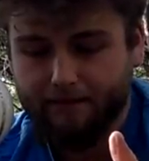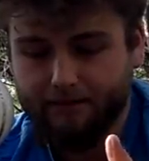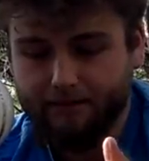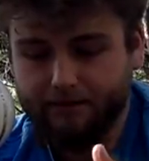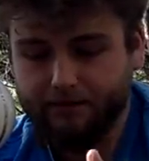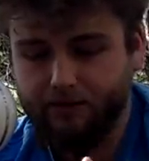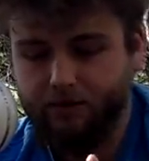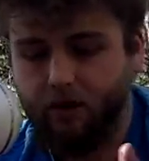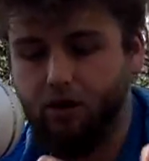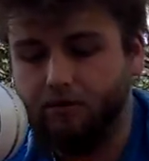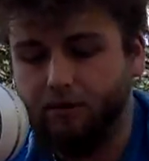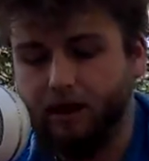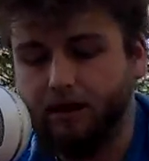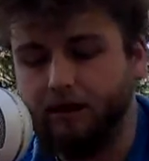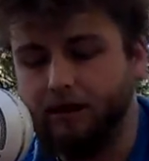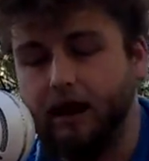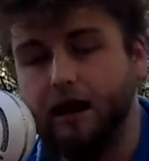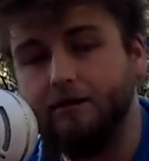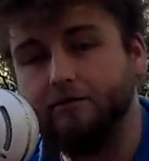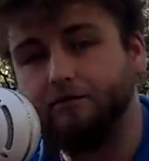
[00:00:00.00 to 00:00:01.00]
So all my
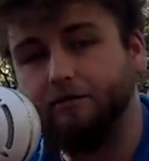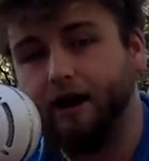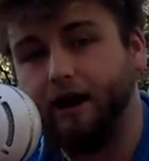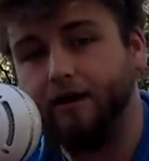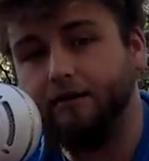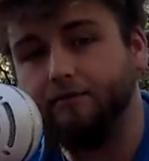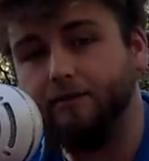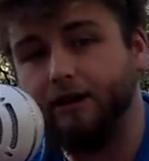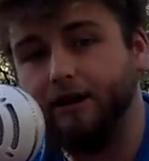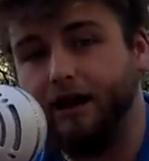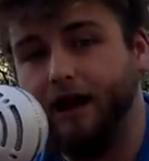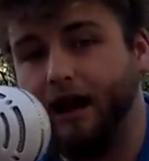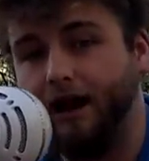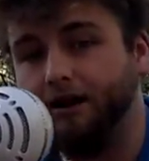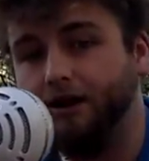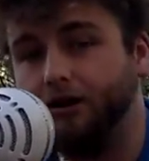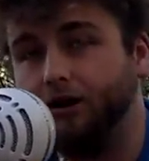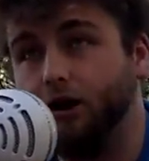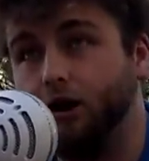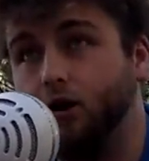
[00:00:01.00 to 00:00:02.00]
life I had been
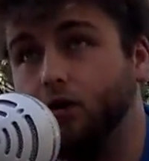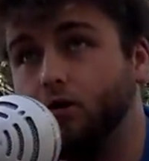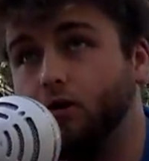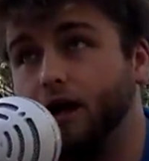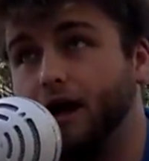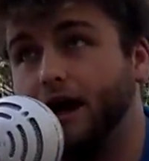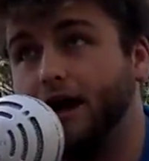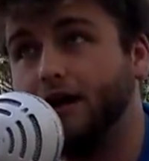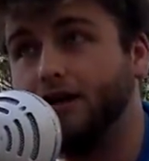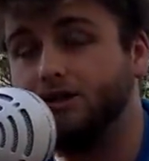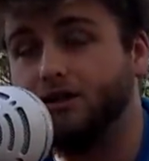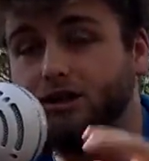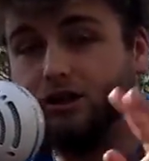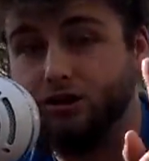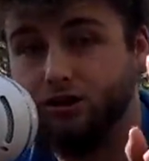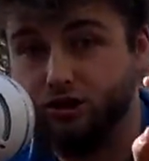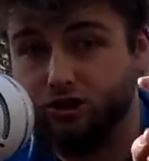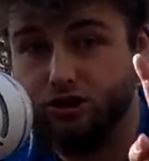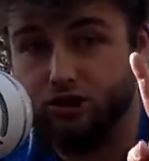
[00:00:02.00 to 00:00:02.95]
kind of known as the